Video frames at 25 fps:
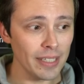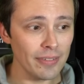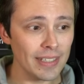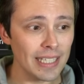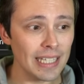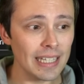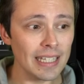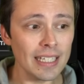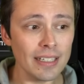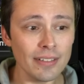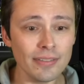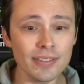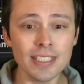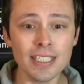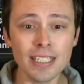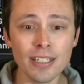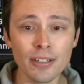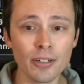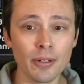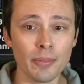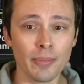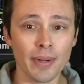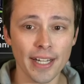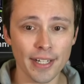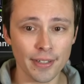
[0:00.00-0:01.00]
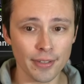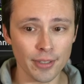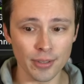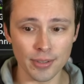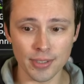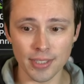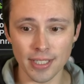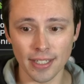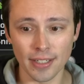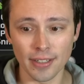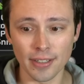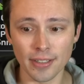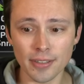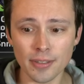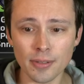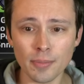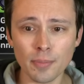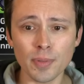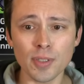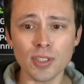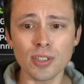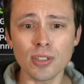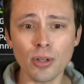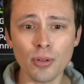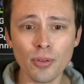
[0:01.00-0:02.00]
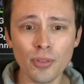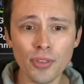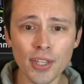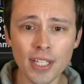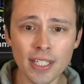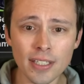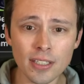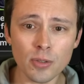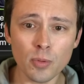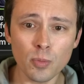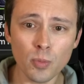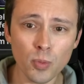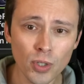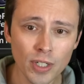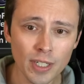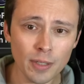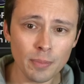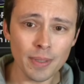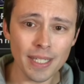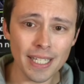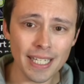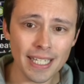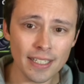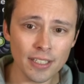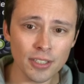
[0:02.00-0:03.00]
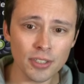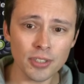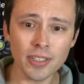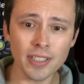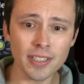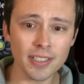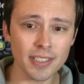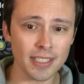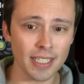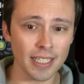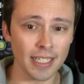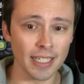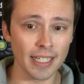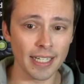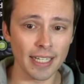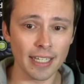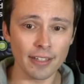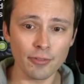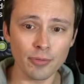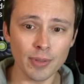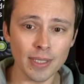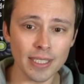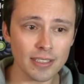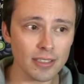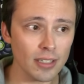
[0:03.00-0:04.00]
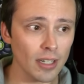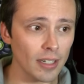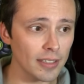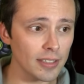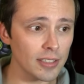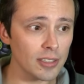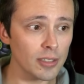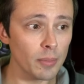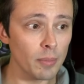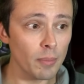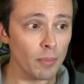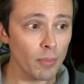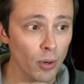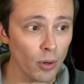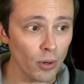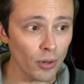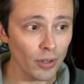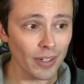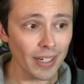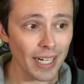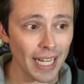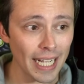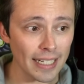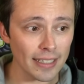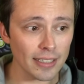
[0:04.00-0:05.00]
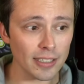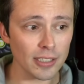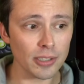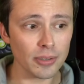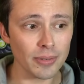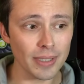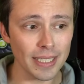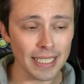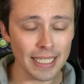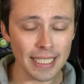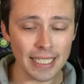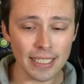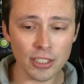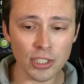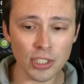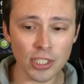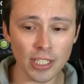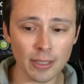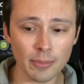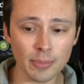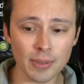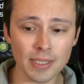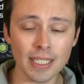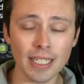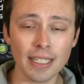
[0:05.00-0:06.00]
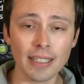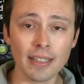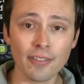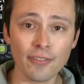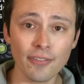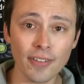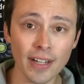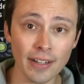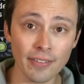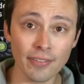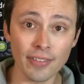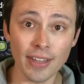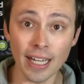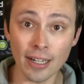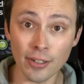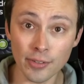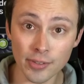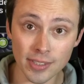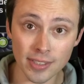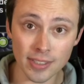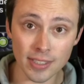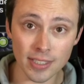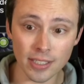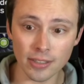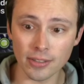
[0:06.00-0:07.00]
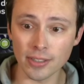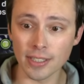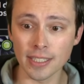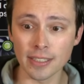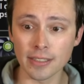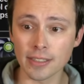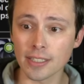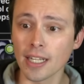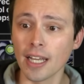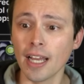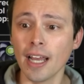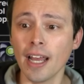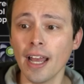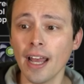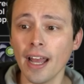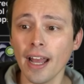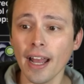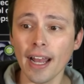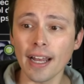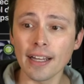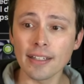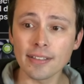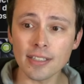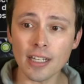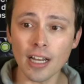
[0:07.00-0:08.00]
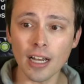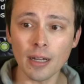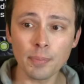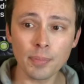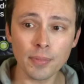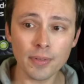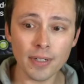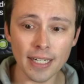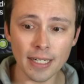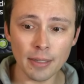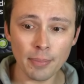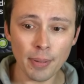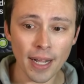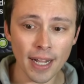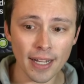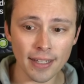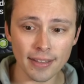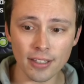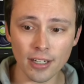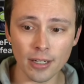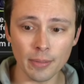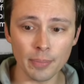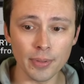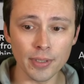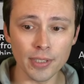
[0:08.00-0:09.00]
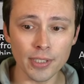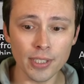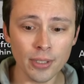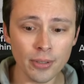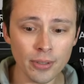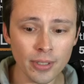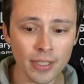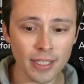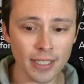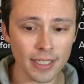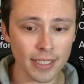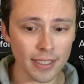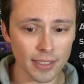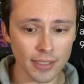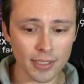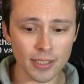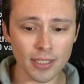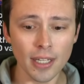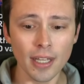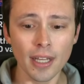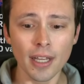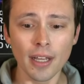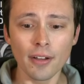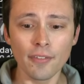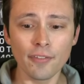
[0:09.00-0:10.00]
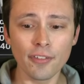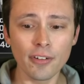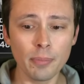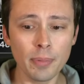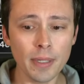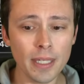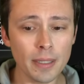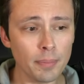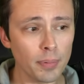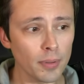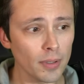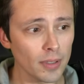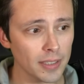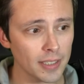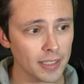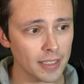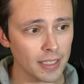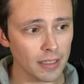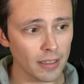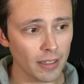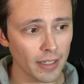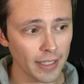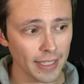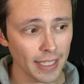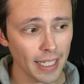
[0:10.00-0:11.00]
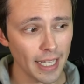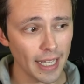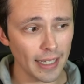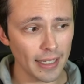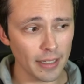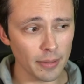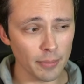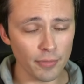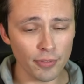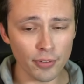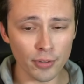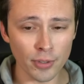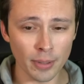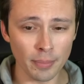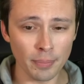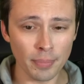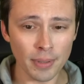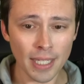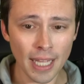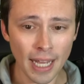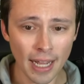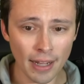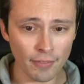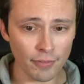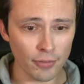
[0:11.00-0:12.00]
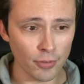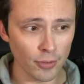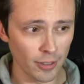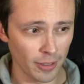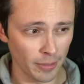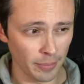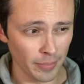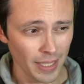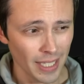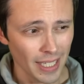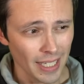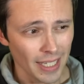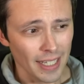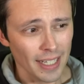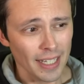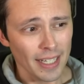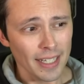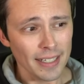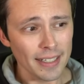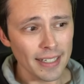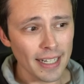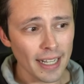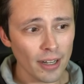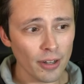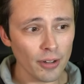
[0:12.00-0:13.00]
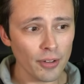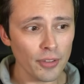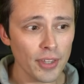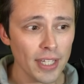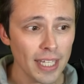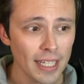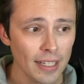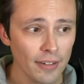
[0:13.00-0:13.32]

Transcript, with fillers: even lives near a Micro Center. So this would be interesting if we saw some more X3D chips in the 5000 series as upgrade path opportunities for people still on the AM4 platform. Now, the